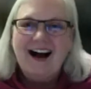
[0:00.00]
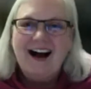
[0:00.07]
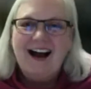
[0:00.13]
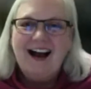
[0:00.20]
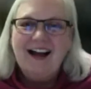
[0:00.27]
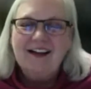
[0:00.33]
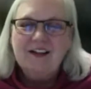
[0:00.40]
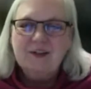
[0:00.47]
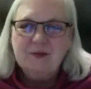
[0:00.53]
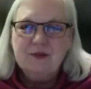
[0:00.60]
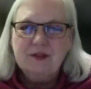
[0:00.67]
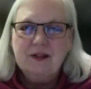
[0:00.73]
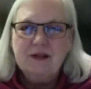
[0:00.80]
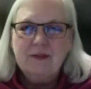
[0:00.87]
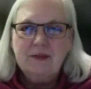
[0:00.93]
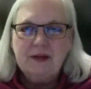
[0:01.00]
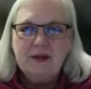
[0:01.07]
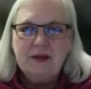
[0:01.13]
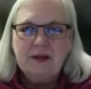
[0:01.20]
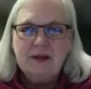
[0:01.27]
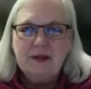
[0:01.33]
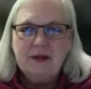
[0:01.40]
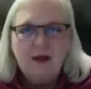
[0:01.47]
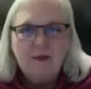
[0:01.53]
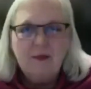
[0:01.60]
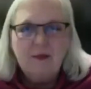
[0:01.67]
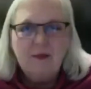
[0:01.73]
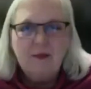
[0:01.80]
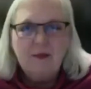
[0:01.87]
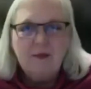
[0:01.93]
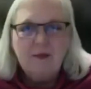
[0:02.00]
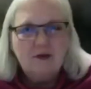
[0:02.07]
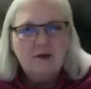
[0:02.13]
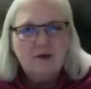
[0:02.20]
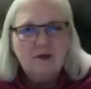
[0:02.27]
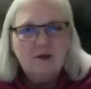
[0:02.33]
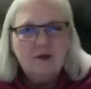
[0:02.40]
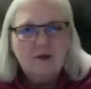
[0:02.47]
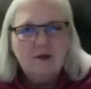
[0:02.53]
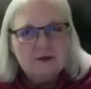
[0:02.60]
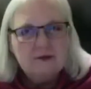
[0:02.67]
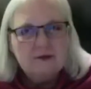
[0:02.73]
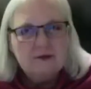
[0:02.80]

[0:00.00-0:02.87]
And it's really people helping other people.